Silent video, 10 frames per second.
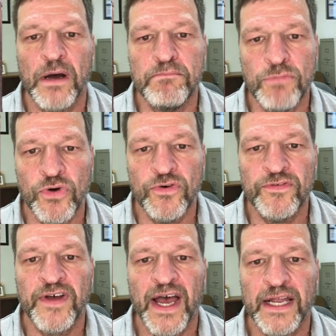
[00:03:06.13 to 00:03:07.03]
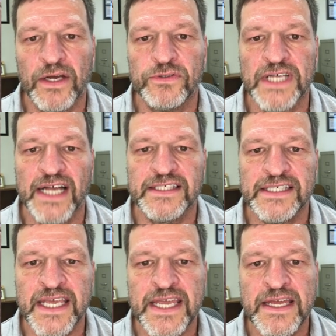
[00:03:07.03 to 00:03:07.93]
Move
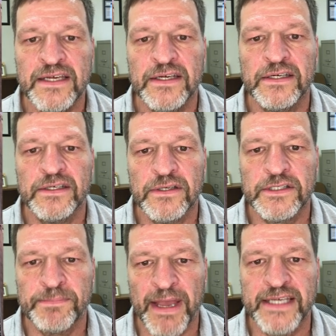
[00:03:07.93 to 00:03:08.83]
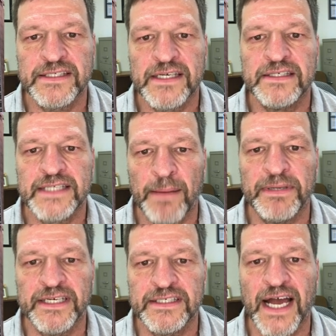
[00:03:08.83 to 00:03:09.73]
hello.c space
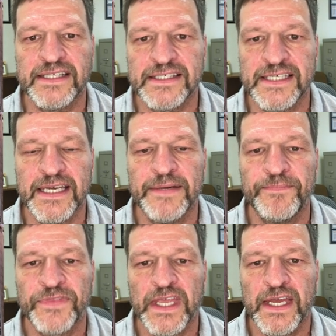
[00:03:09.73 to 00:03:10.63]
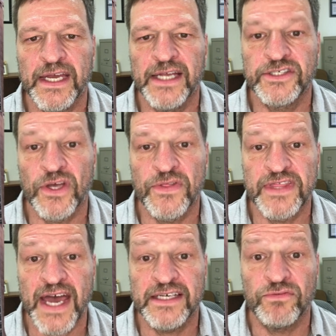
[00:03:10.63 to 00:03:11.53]
template.c. And so
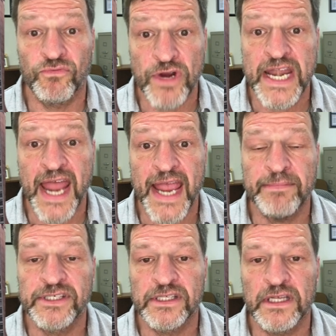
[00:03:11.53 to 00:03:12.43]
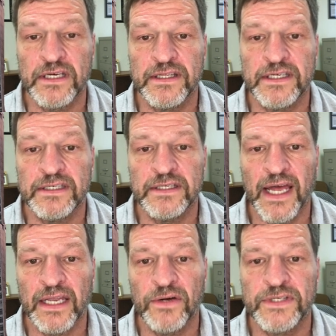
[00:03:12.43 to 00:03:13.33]
that renames the
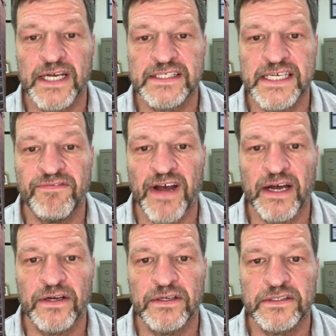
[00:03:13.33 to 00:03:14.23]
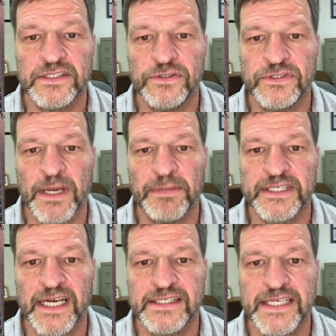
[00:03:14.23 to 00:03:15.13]
hello.c file to
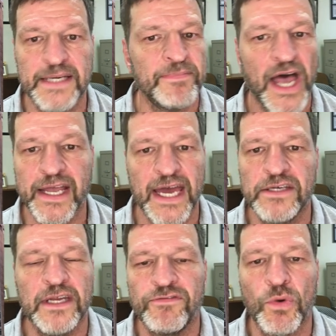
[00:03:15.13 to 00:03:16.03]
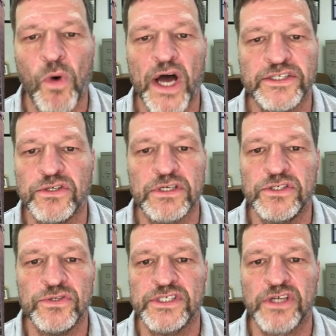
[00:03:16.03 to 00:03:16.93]
template.c. Again, if you want, you can
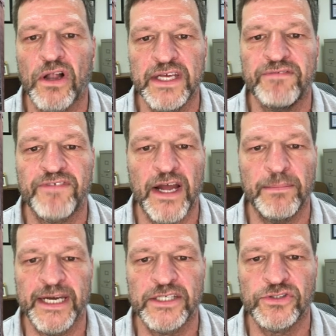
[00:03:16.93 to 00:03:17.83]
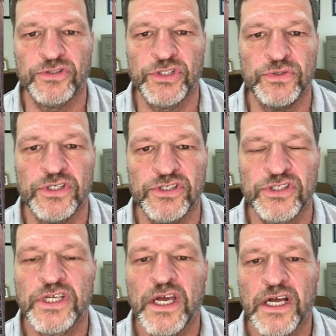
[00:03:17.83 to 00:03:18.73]
do this all in File Manager too. You can
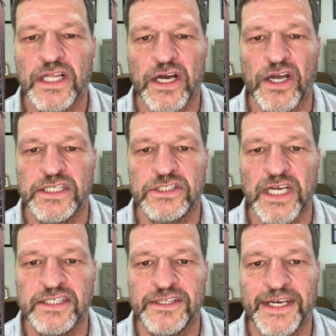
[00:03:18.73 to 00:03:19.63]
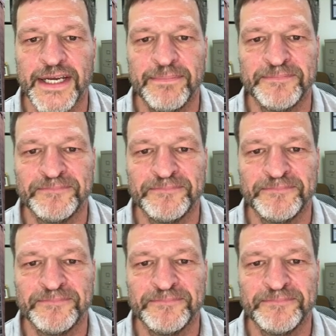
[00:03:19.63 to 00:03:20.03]
just click on it and change the name.